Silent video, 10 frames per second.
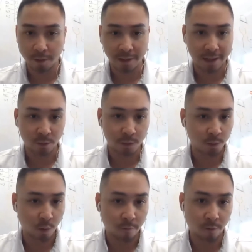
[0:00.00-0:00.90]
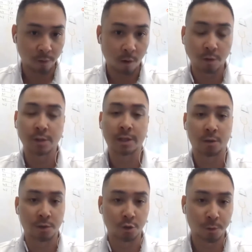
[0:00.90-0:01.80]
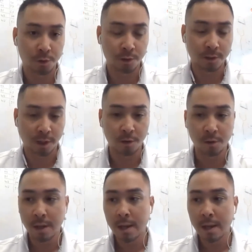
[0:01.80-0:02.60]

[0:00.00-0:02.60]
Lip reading: and landlords as well for large scale distribution scale.